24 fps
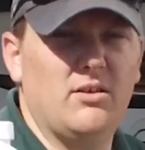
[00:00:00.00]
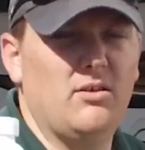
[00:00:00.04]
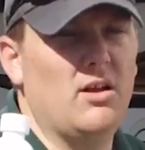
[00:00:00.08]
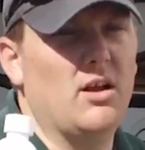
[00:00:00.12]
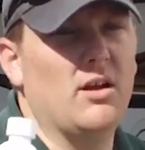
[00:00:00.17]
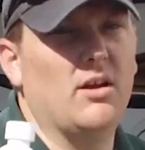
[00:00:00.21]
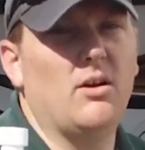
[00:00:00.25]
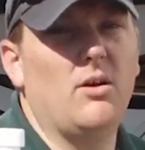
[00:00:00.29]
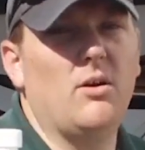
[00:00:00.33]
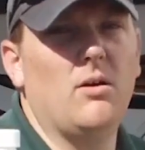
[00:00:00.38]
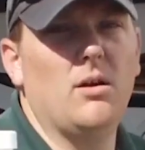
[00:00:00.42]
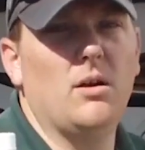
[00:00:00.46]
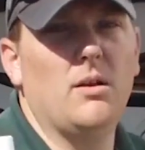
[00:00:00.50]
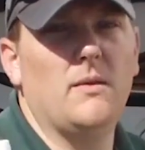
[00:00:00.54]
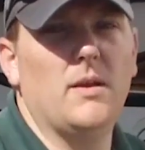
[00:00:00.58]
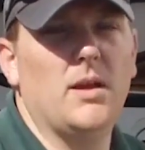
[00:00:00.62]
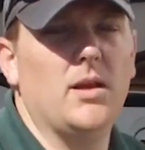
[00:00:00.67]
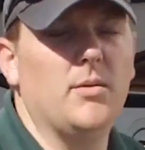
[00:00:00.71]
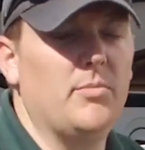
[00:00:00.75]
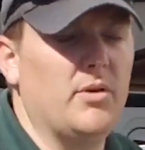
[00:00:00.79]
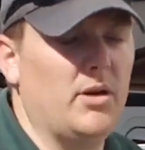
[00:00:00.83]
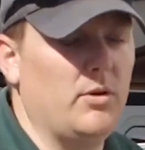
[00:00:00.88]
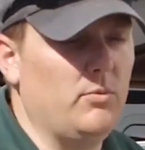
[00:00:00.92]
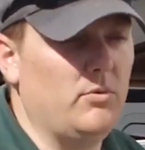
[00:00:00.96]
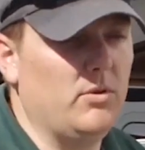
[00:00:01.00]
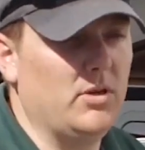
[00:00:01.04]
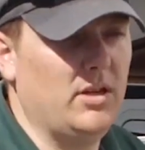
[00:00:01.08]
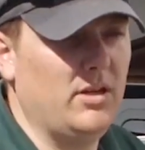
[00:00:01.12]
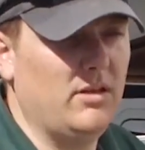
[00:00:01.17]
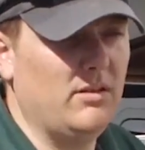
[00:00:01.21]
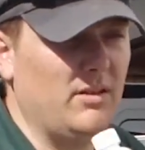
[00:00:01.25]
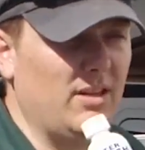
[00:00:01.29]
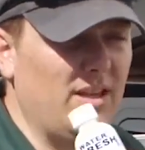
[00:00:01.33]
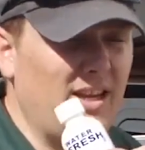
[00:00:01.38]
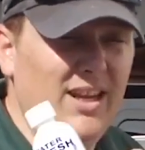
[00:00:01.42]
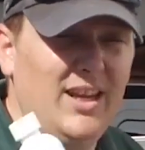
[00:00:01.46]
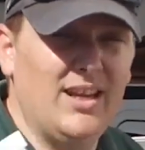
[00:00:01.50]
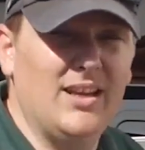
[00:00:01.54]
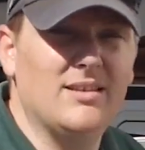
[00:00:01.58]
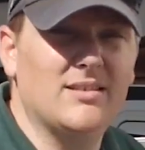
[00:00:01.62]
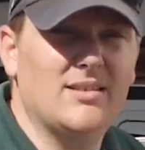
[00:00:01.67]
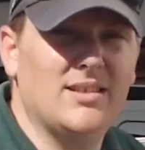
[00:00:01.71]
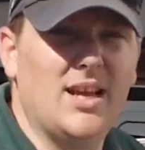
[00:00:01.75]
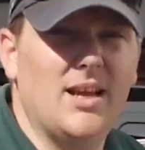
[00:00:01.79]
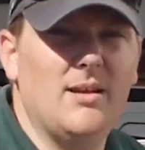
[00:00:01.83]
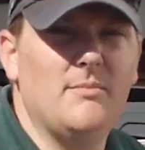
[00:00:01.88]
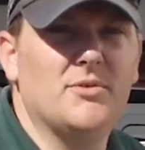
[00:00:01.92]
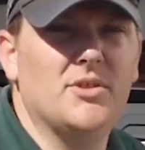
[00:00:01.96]
you're not going to hurt anything, but it will kill any
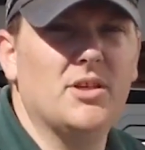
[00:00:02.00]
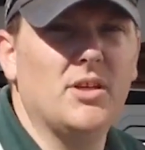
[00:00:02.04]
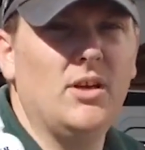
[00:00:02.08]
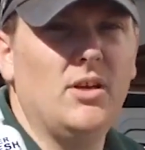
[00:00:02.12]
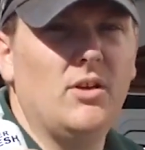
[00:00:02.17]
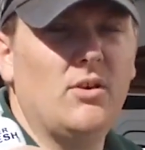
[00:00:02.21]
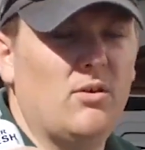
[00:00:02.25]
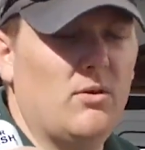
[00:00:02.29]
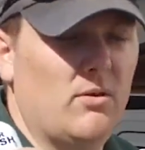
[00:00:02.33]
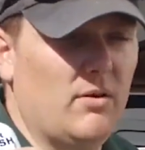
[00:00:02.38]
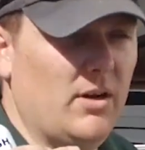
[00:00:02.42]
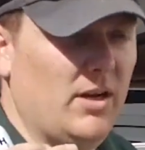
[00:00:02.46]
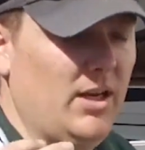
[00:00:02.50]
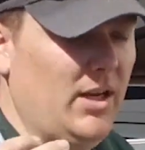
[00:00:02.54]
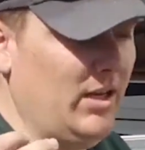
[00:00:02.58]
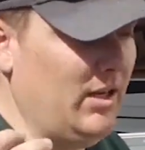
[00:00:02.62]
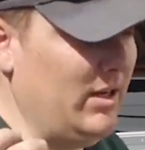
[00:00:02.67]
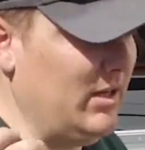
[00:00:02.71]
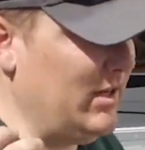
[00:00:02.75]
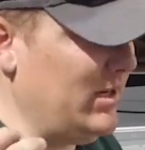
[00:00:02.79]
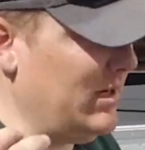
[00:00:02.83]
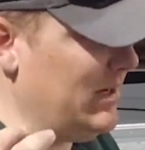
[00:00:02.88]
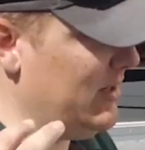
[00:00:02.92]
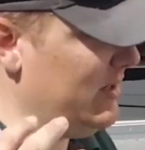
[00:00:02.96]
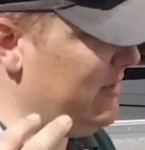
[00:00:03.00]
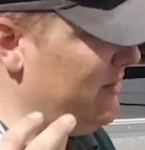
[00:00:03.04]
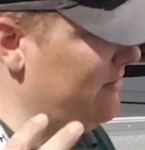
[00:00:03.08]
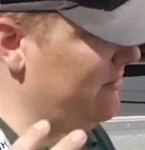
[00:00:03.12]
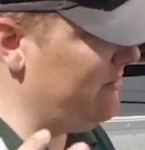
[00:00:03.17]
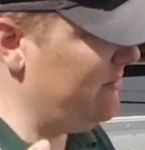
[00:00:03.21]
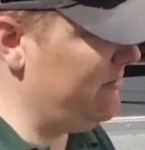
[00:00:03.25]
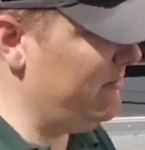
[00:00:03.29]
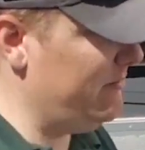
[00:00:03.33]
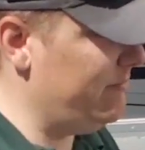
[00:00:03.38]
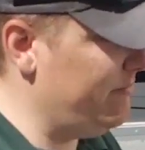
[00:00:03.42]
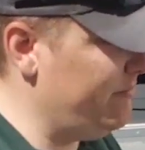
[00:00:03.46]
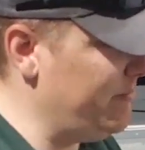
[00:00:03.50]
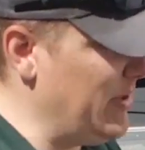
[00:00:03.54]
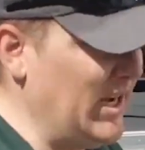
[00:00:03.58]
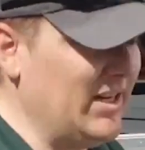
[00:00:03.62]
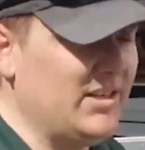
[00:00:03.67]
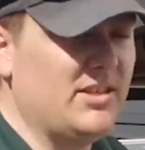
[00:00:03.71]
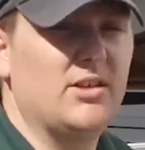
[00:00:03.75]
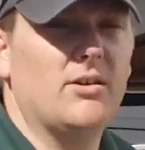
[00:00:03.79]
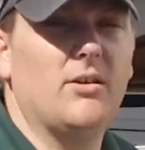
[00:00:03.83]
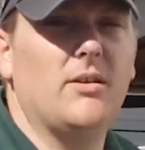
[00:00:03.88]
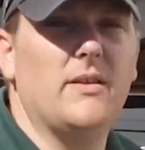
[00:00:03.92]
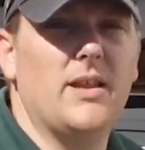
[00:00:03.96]
enzymes or any
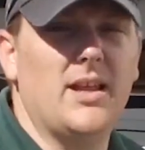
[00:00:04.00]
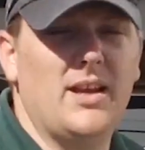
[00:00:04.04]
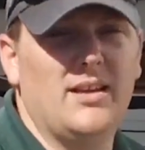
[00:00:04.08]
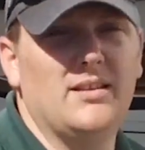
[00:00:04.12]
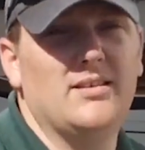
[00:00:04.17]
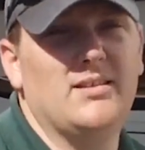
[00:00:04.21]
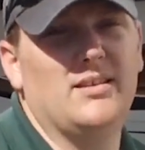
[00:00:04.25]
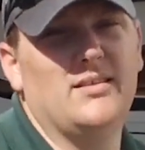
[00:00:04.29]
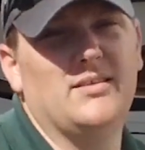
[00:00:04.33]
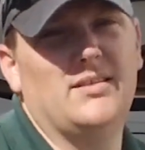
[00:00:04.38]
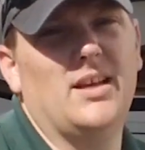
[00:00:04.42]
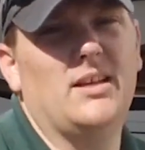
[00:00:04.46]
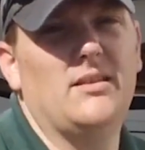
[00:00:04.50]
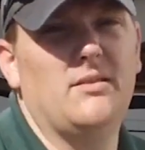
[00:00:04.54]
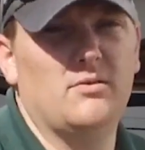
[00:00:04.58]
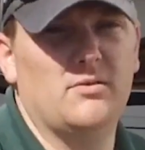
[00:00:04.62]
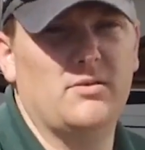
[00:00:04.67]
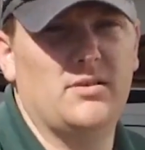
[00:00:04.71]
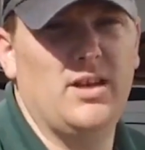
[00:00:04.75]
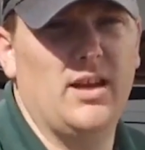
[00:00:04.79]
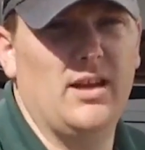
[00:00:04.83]
bacteria that is inside these